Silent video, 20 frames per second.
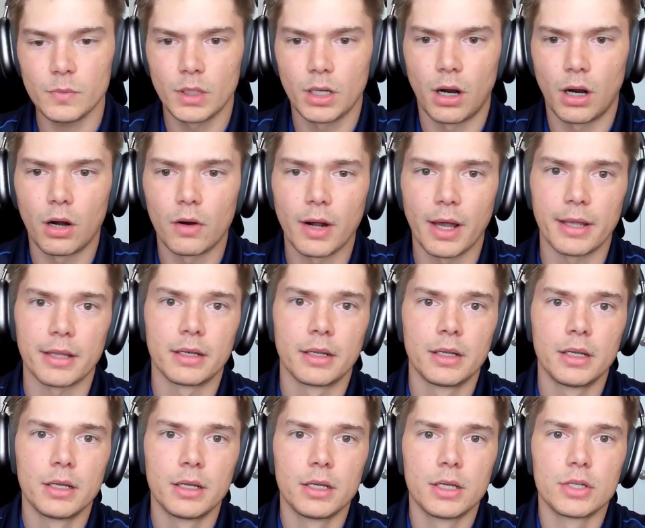All right,
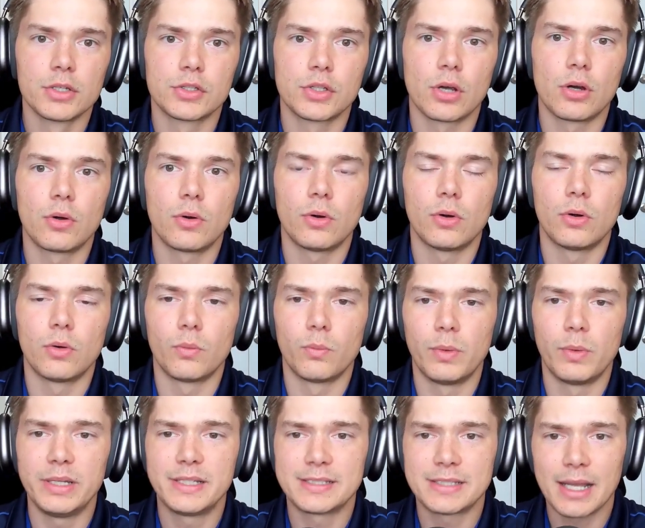so
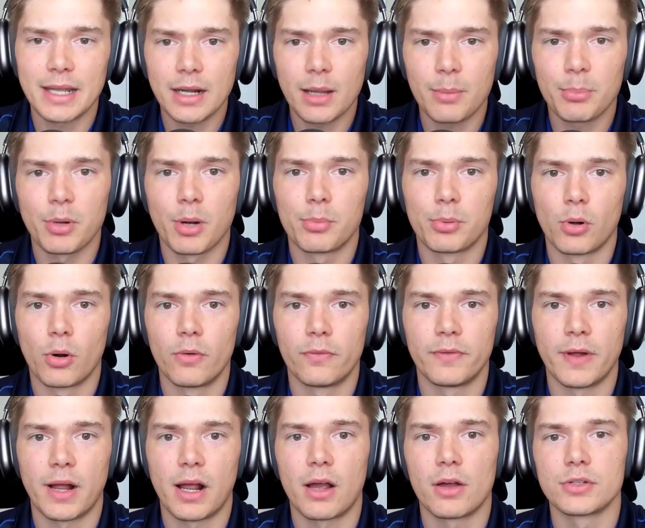we set up our
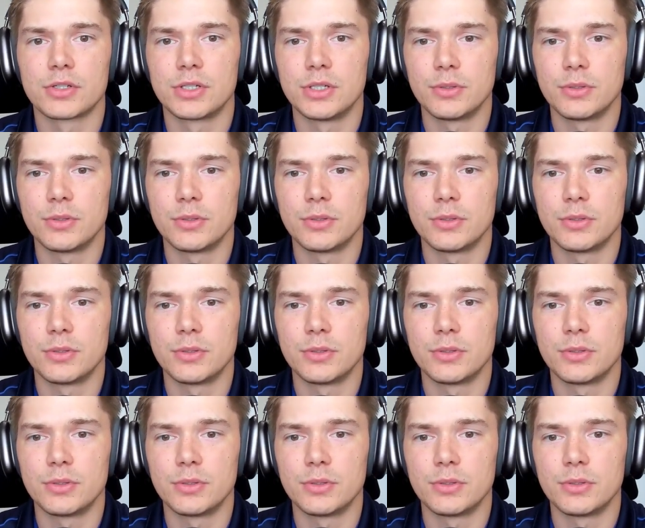profiles.